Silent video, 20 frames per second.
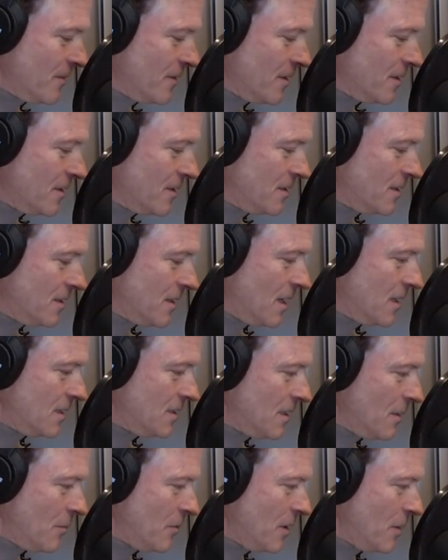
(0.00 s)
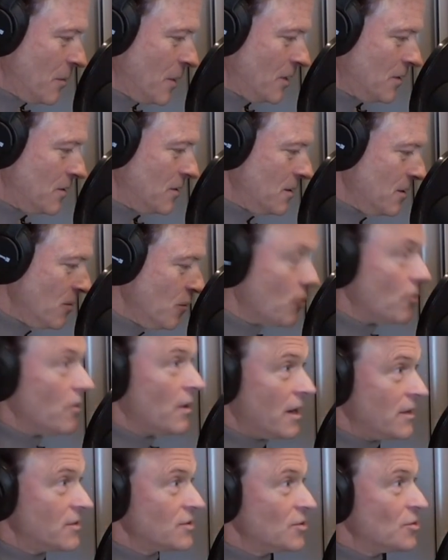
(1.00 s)
say something about or
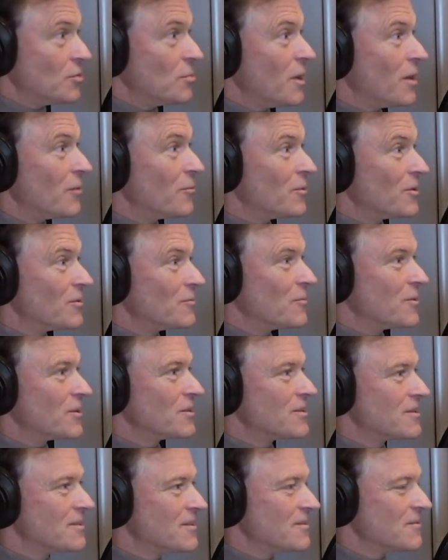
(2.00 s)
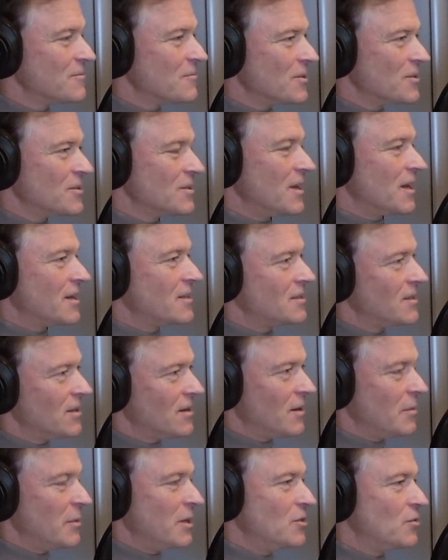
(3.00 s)
ask you about what's next
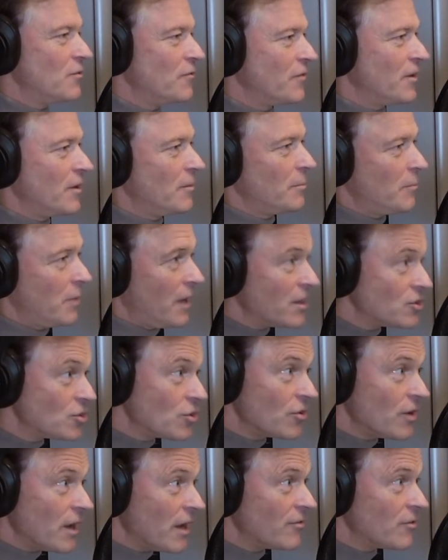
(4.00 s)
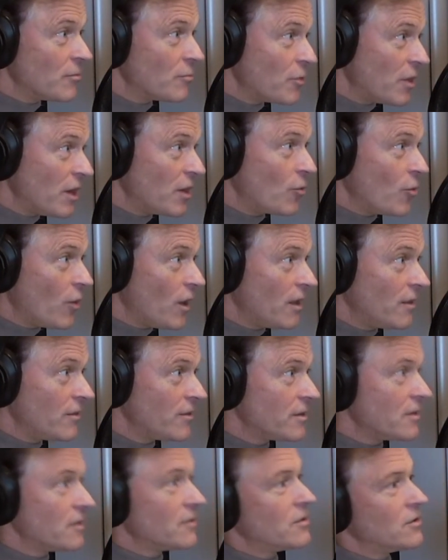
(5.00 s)
here. I mean, your film Pleasure and the prequel,
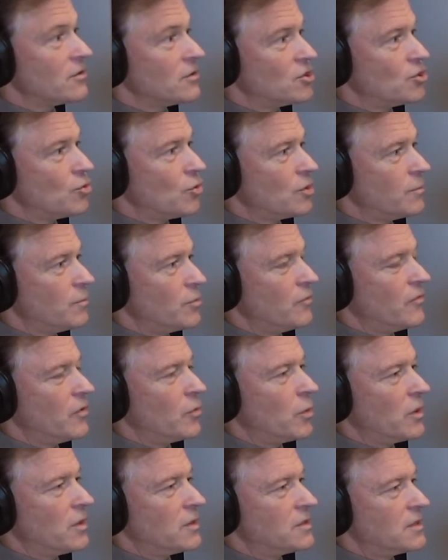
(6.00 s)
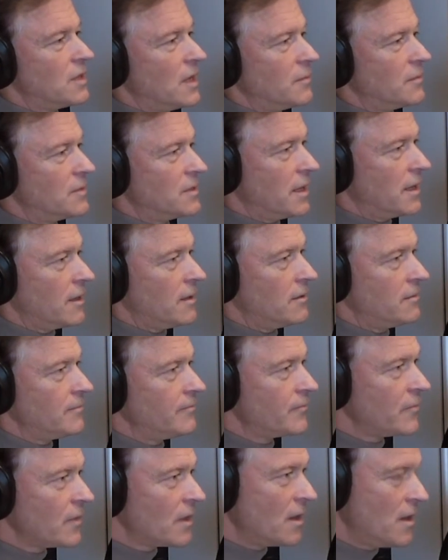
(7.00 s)
the short movie with the same title,
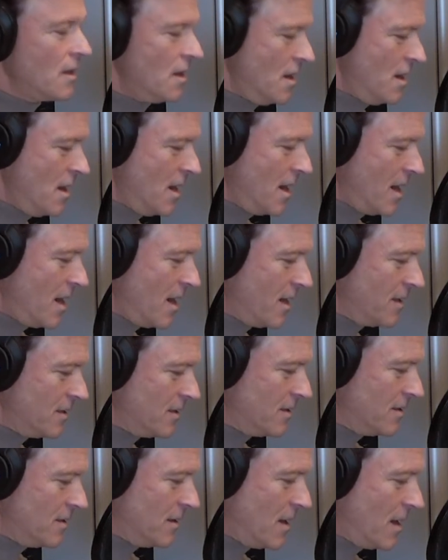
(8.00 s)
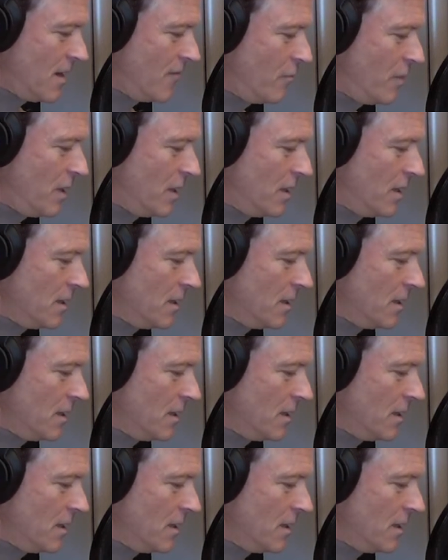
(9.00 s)
have been